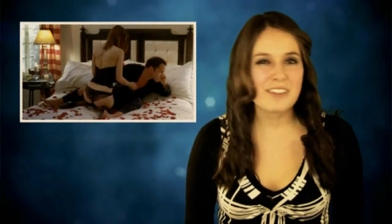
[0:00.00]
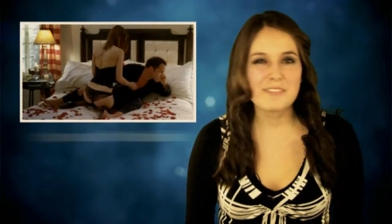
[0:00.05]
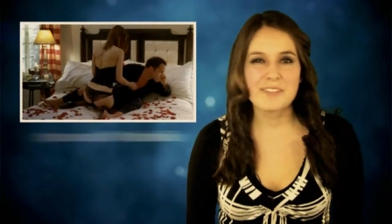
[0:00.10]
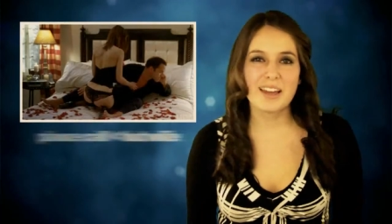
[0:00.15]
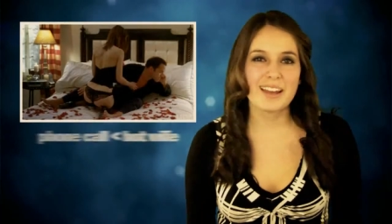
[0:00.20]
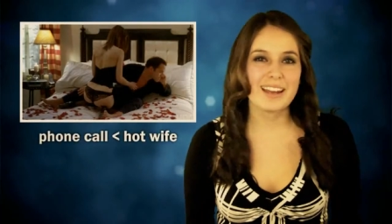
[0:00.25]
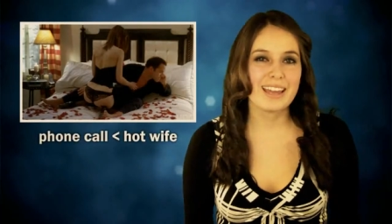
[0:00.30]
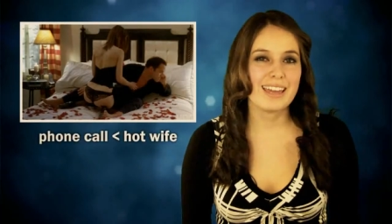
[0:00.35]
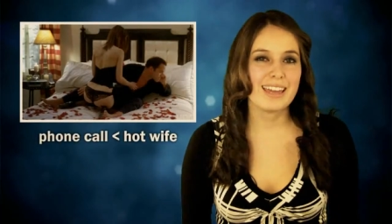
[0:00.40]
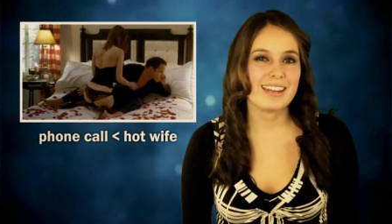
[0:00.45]
I've
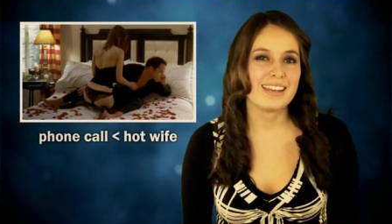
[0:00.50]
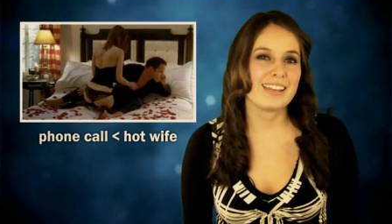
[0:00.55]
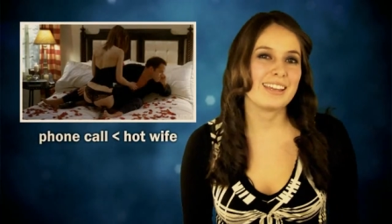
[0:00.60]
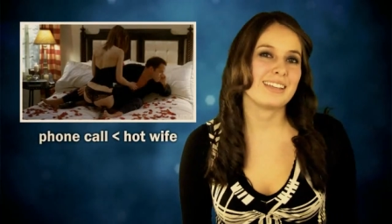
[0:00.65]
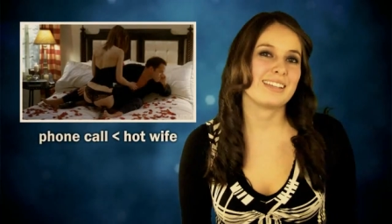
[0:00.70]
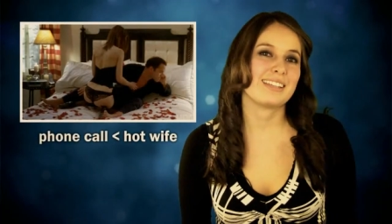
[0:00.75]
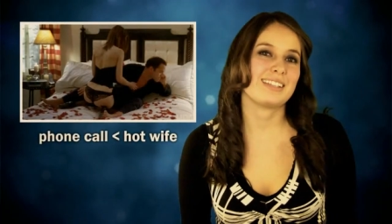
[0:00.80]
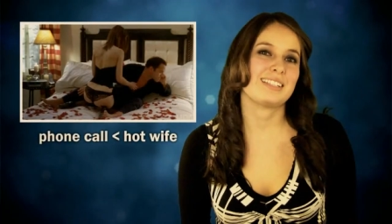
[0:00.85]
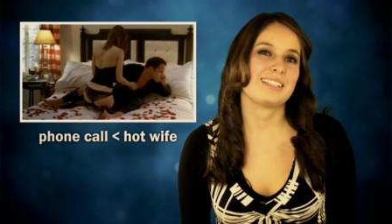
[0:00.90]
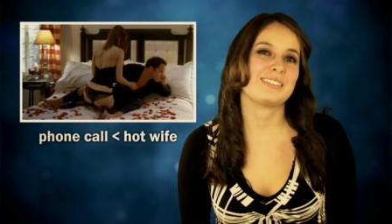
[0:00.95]
got a
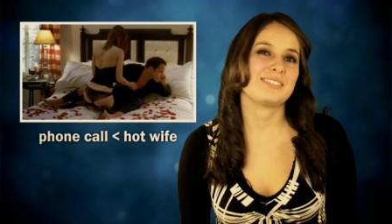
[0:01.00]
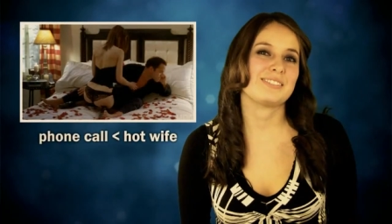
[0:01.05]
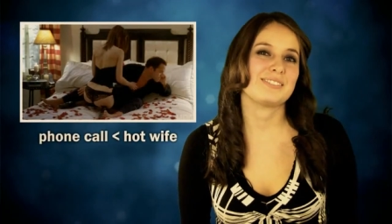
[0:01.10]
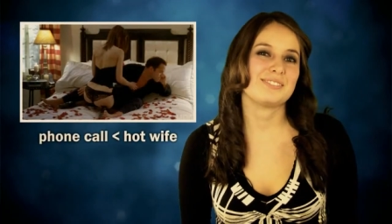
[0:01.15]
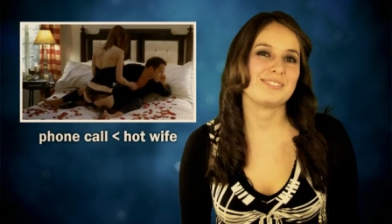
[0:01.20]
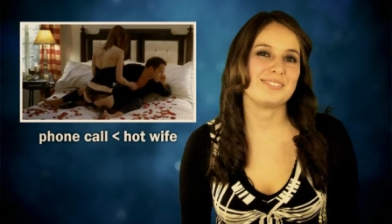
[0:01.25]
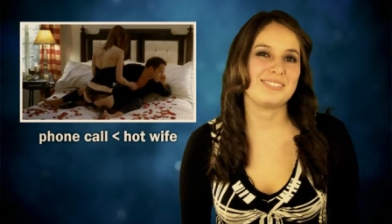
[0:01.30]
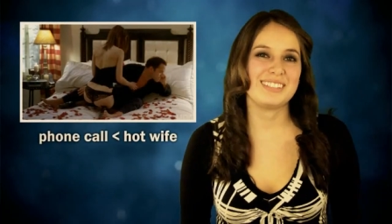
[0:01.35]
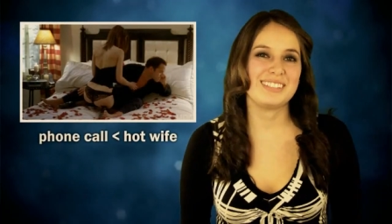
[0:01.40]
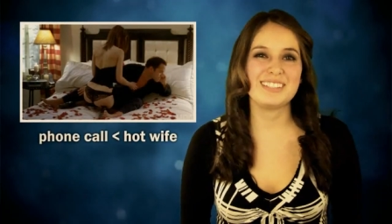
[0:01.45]
headache,
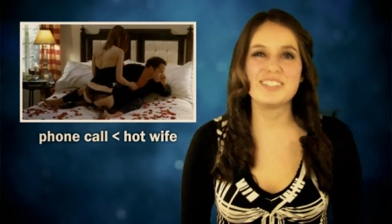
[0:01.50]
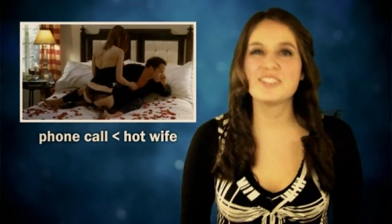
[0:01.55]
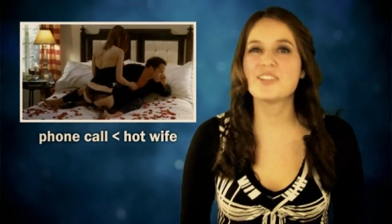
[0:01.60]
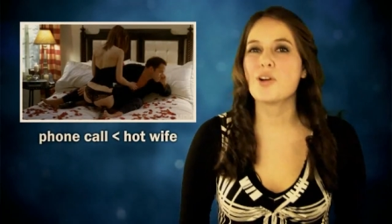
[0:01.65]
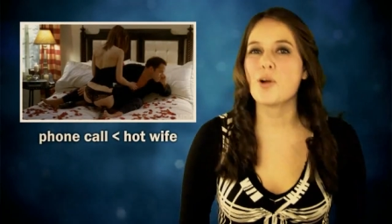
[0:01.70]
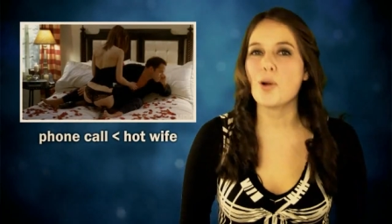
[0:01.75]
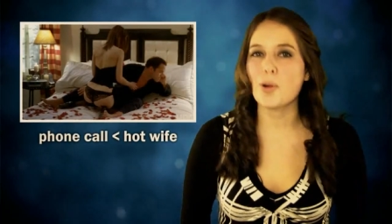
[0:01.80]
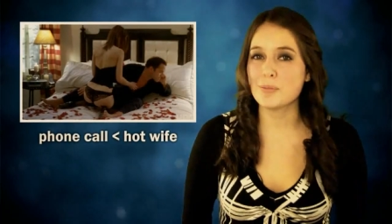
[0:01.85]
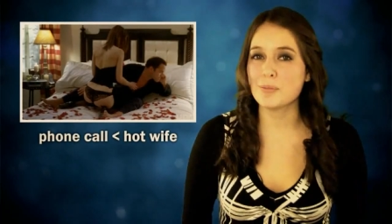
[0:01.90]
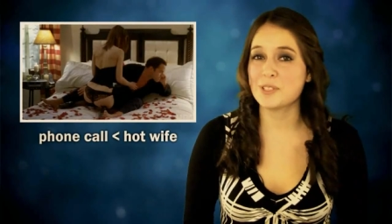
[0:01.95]
you
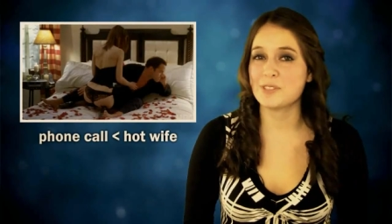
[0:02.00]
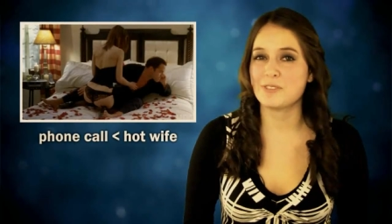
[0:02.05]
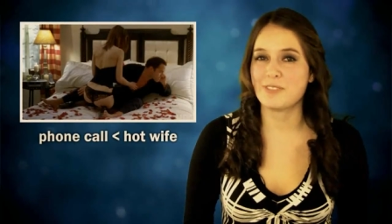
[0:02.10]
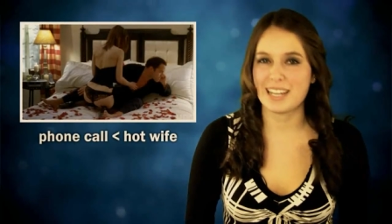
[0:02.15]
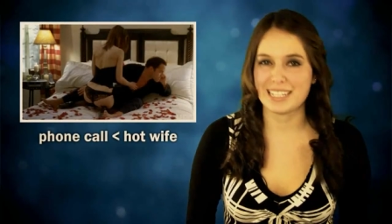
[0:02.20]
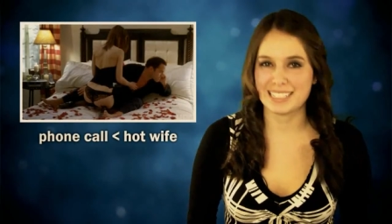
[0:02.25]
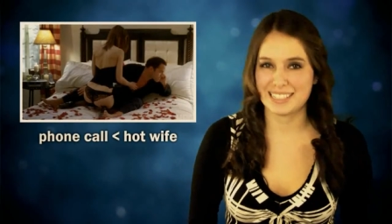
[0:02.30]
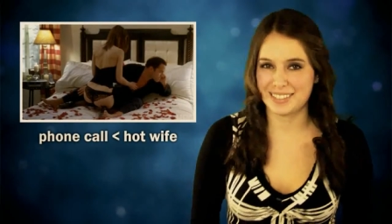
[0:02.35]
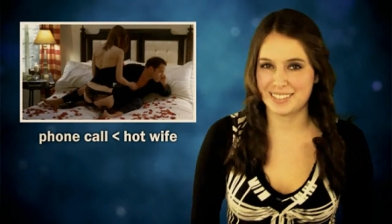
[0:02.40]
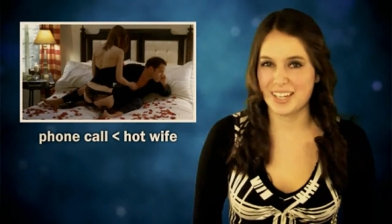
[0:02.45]
know OMG
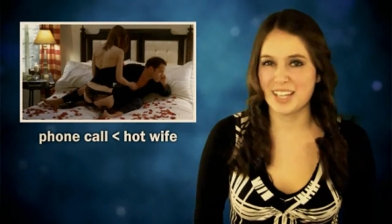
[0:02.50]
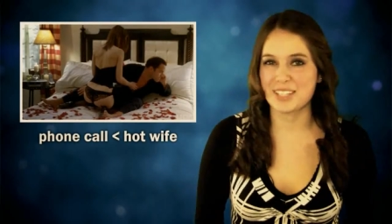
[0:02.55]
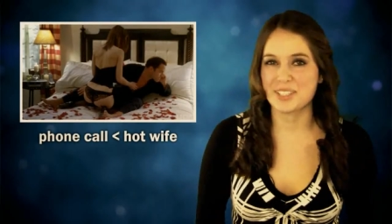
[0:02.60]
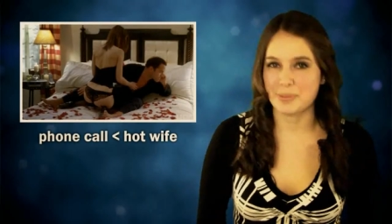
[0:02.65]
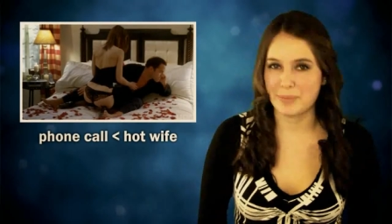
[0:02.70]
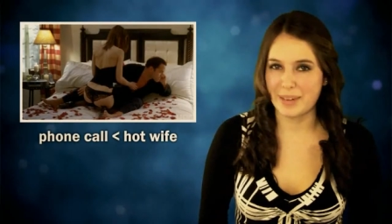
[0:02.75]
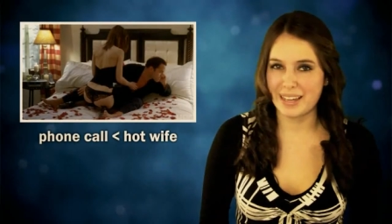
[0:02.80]
Facts has got your